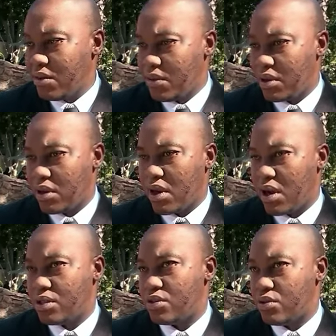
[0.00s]
with
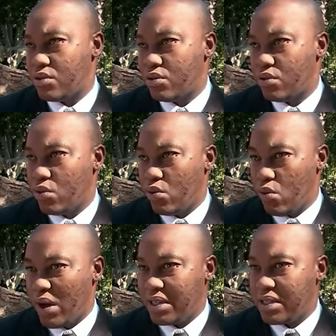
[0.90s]
regards to
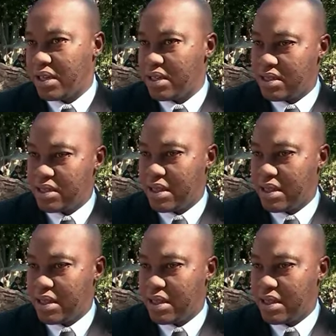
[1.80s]
what it is